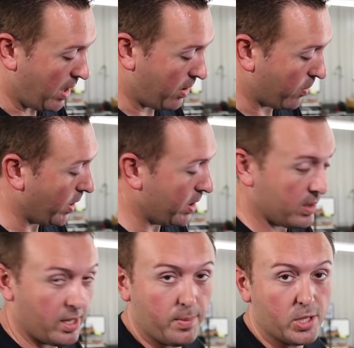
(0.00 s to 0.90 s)
it really
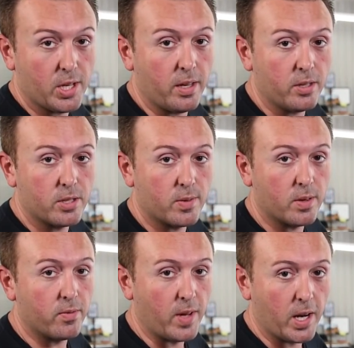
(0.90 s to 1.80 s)
doesn't need to be changed
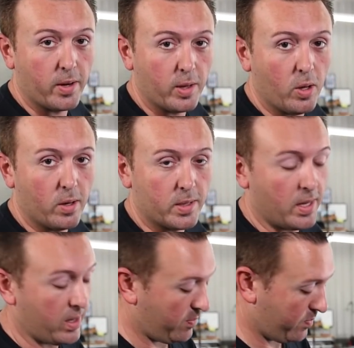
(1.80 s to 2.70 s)
for a very long
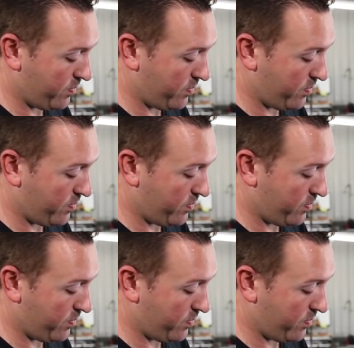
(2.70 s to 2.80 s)
time.